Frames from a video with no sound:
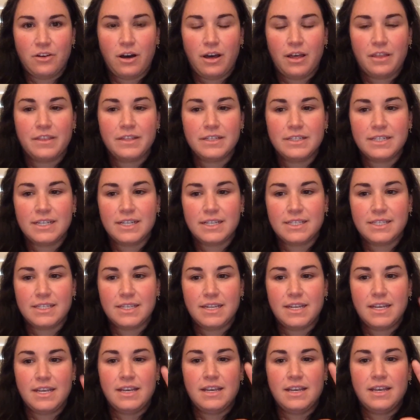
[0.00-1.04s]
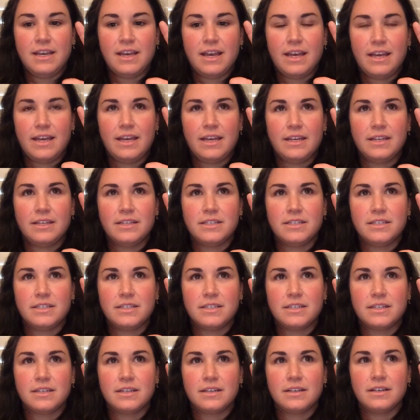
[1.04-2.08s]
authenticity and
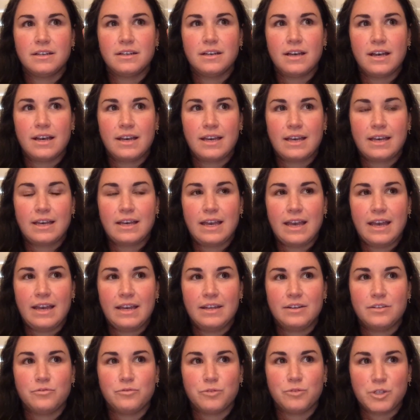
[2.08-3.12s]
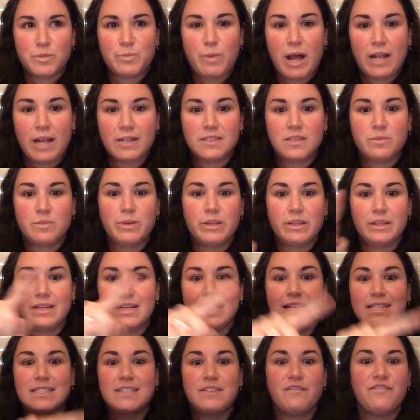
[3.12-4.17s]

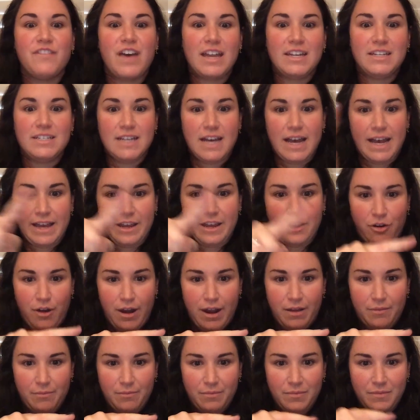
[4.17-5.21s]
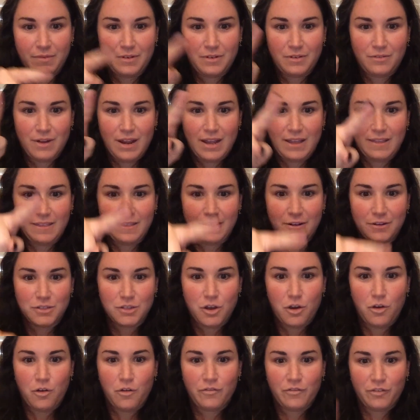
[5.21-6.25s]
responsibility as a Venn diagram, right? There's
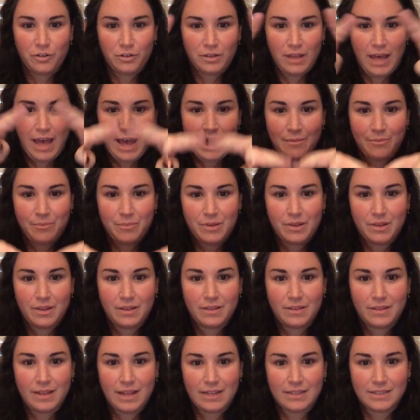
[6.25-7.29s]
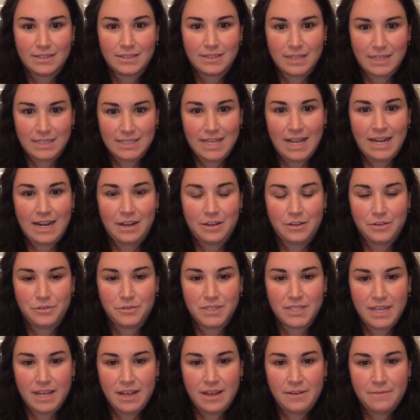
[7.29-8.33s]
overlap. Is that how you
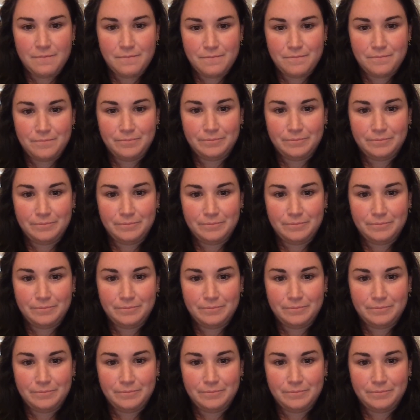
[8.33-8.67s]
see it?